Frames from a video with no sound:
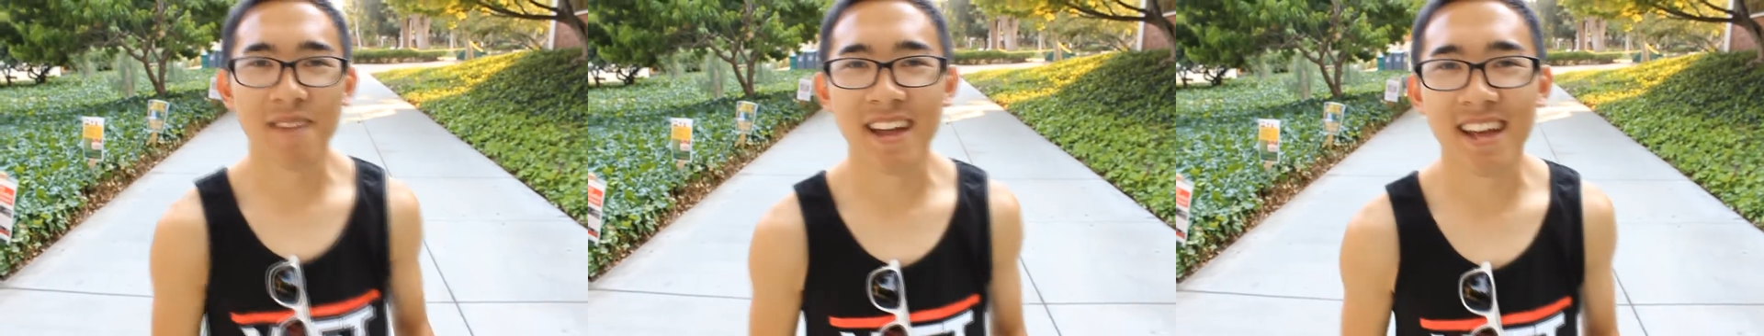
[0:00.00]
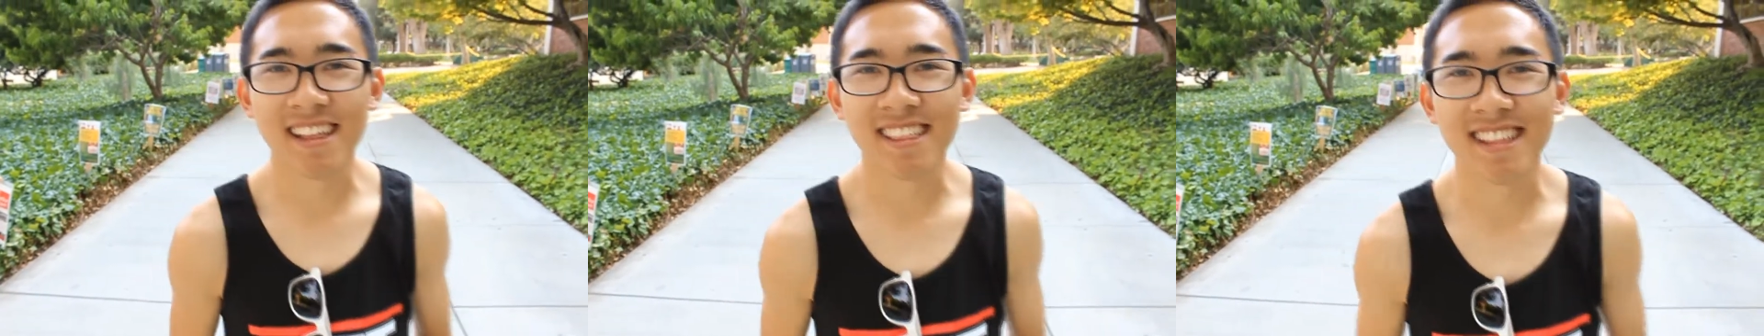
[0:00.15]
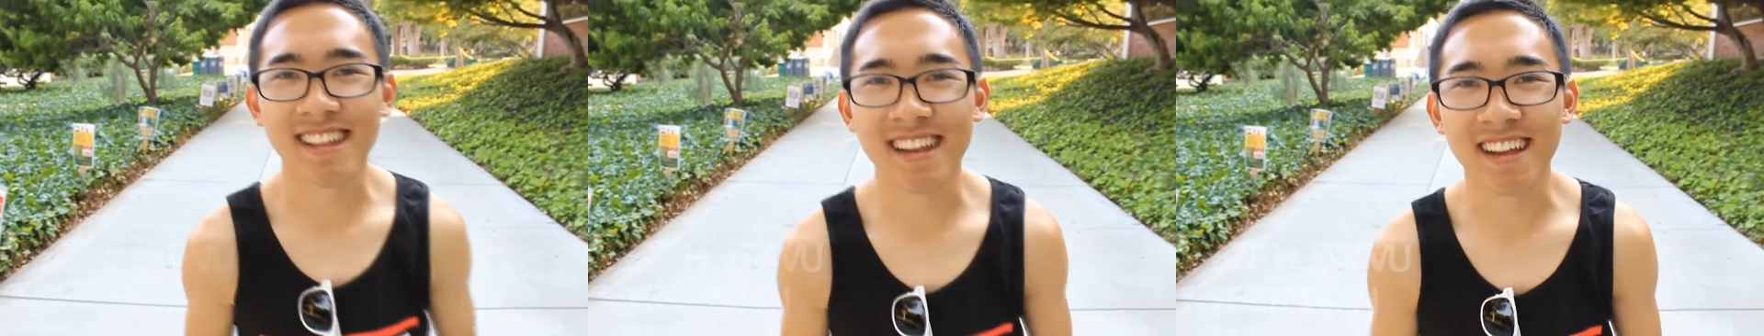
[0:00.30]

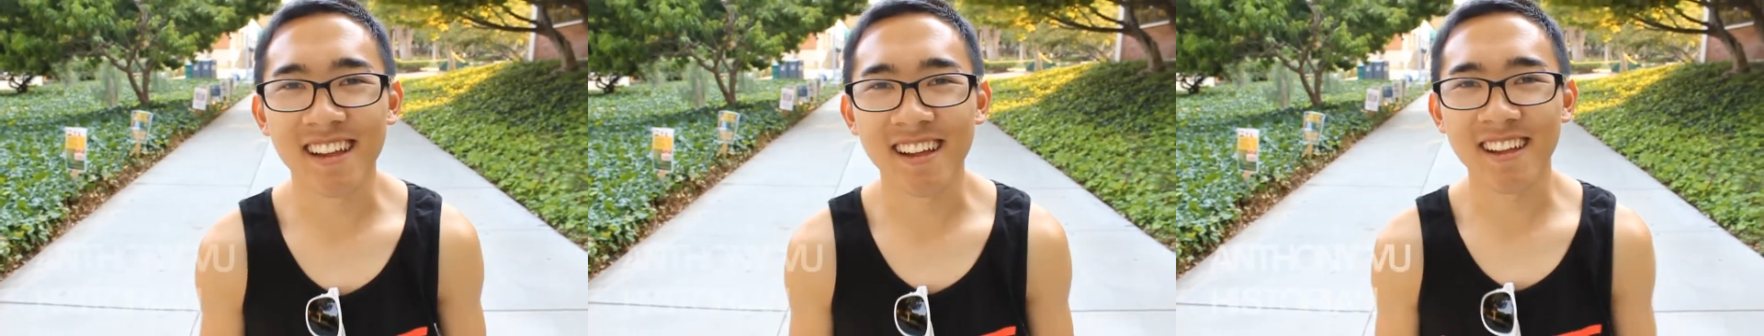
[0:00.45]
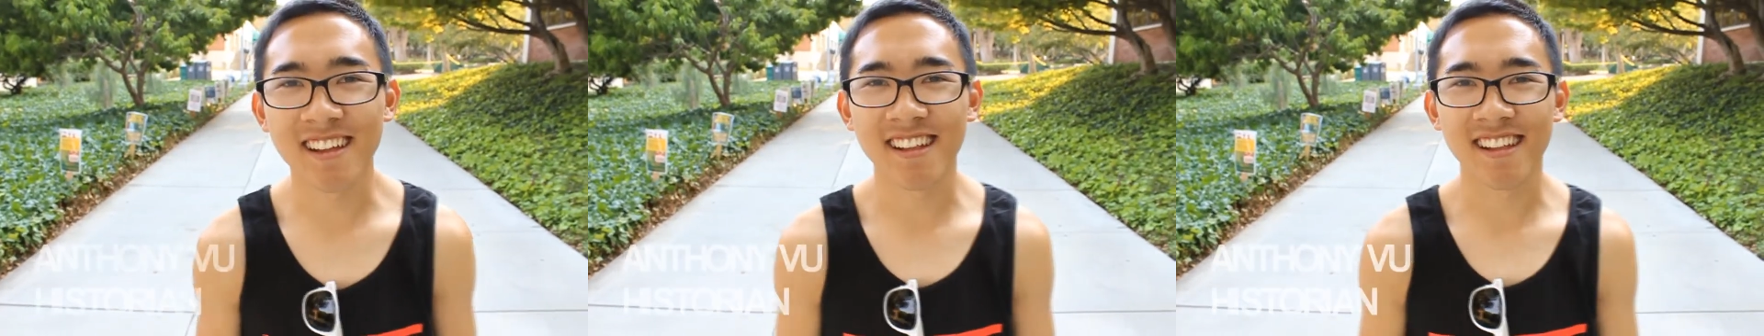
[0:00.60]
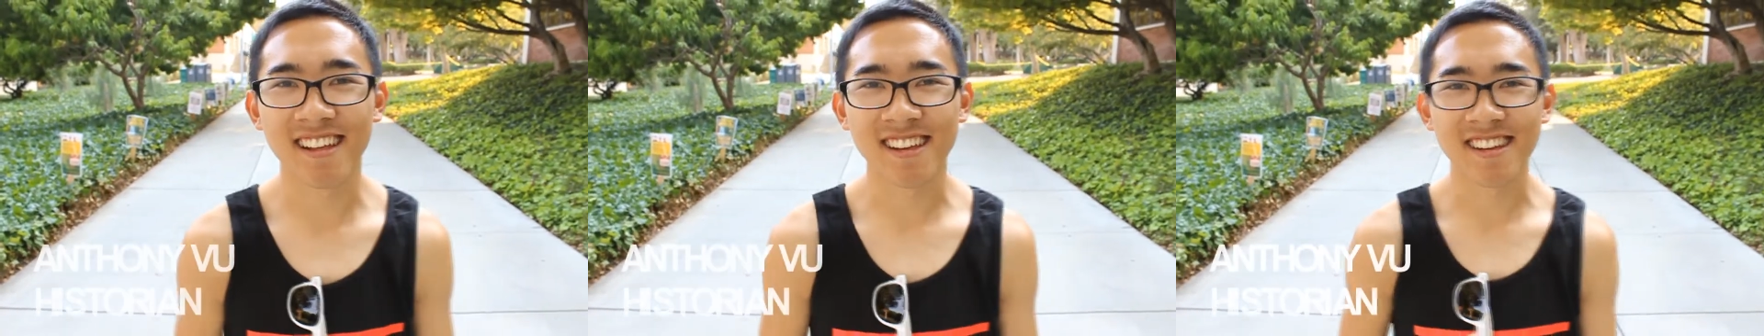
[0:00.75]
Anthony,
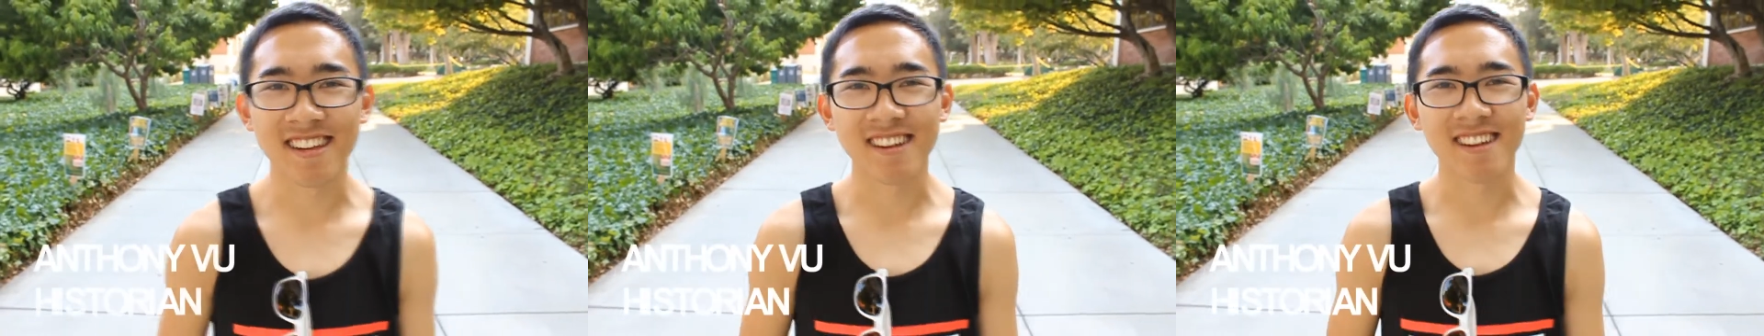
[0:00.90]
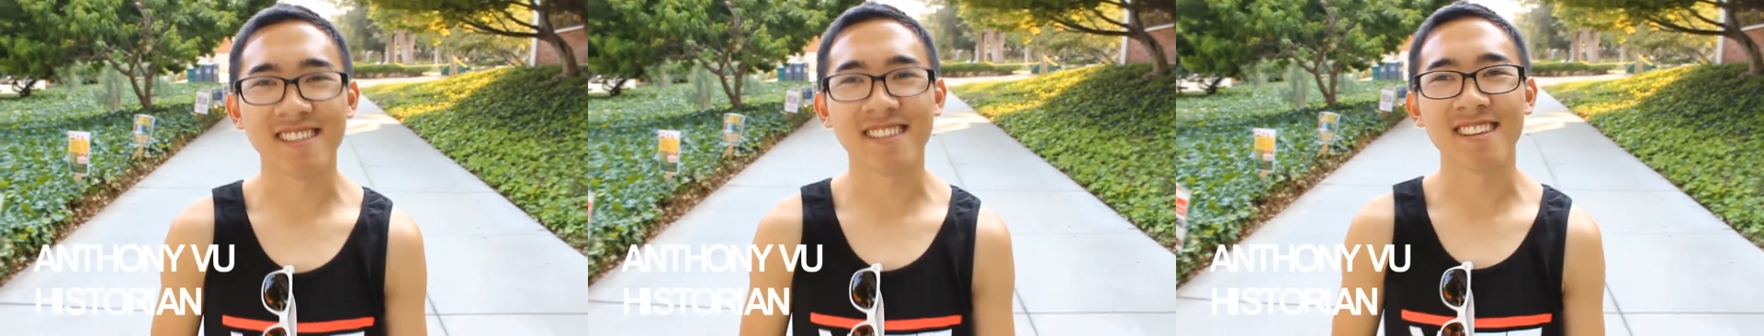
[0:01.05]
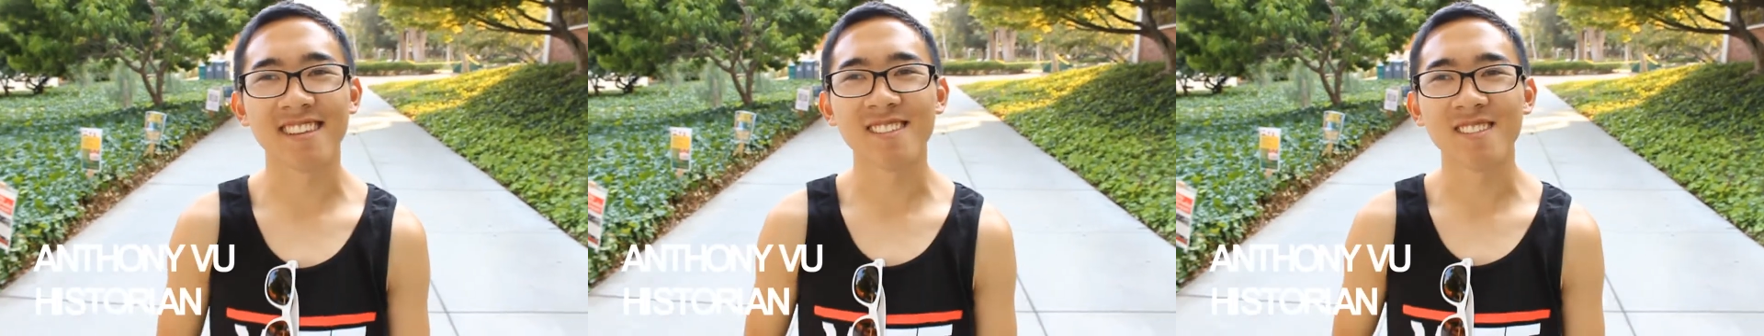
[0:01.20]
this
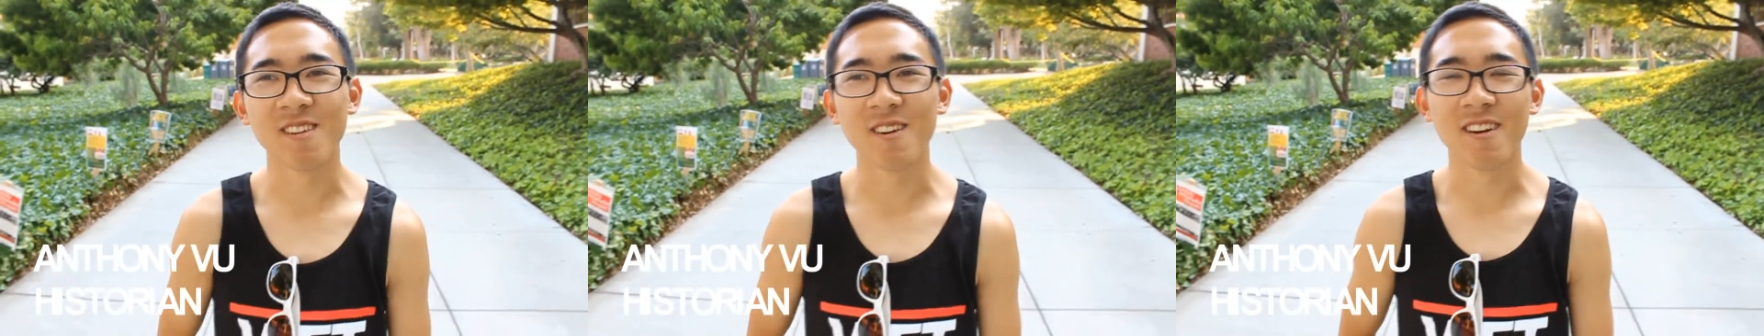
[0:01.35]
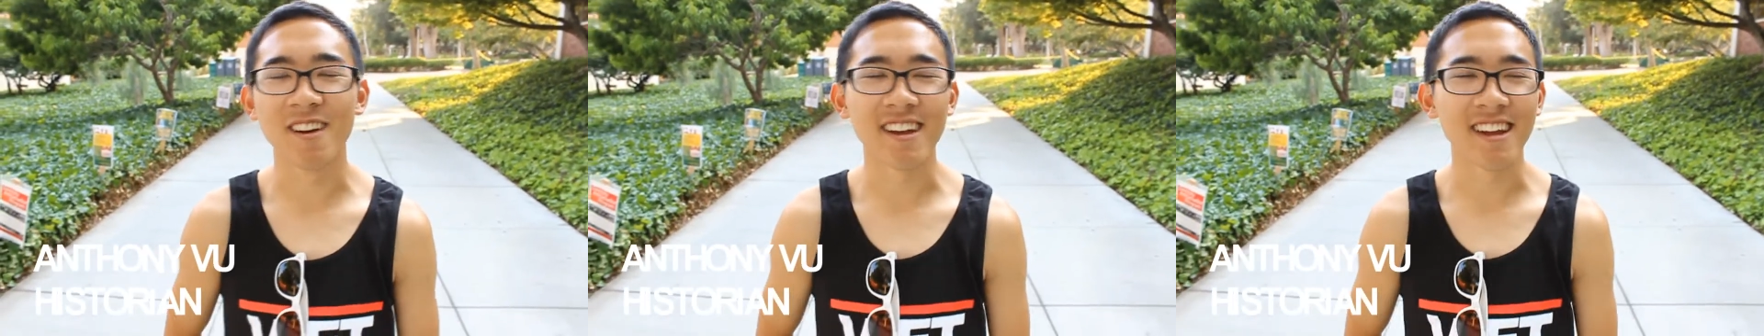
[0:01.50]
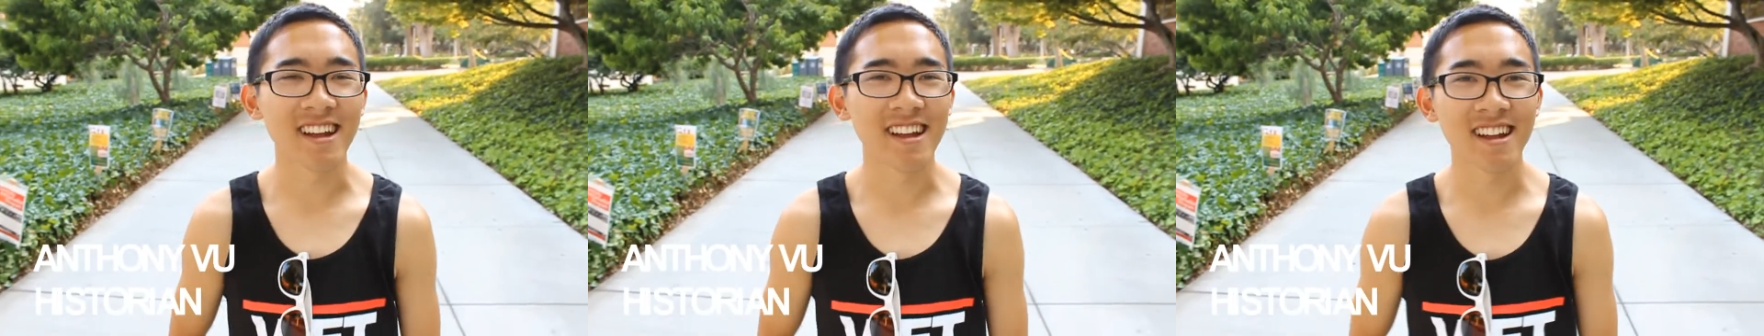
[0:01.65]
year's
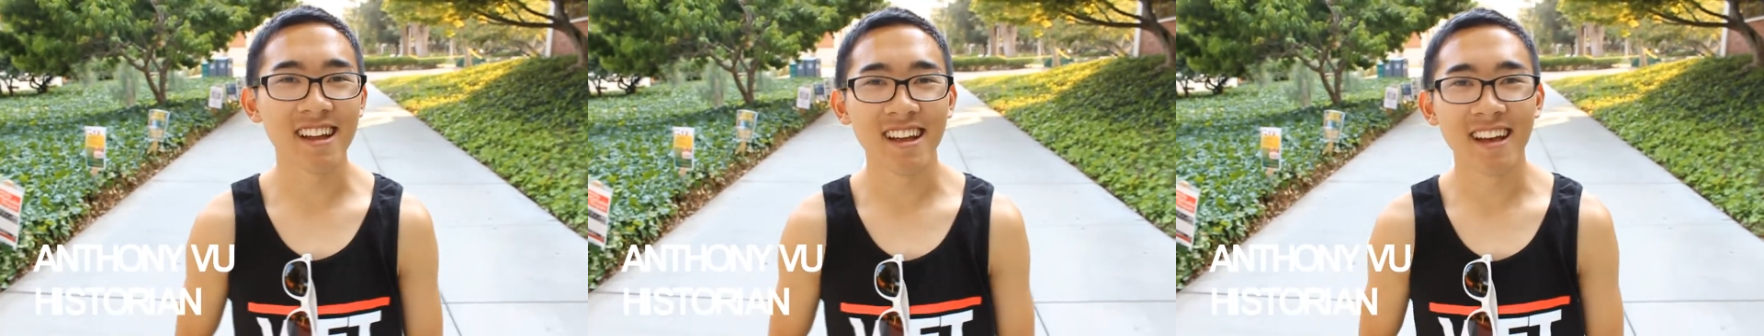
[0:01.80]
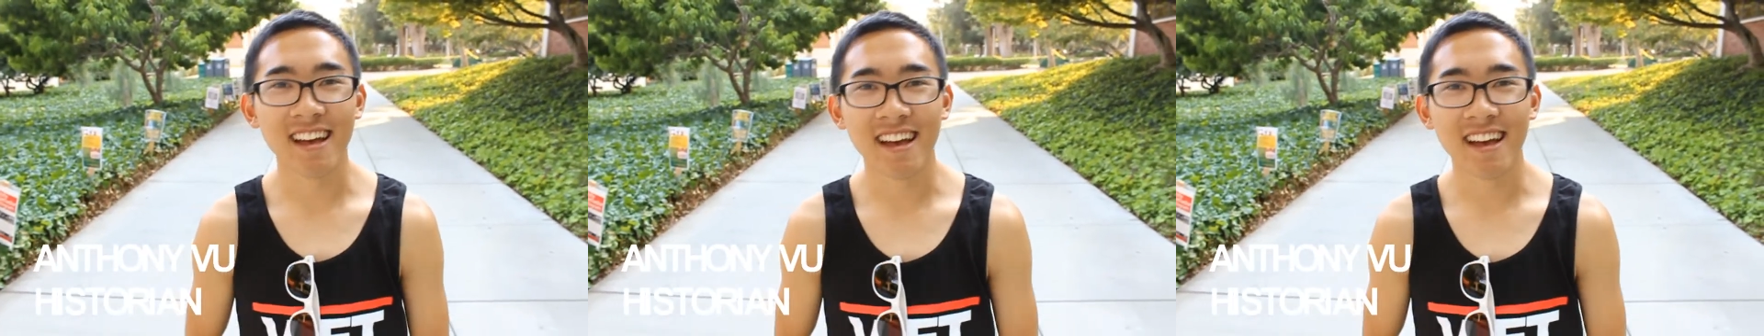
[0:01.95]
historian.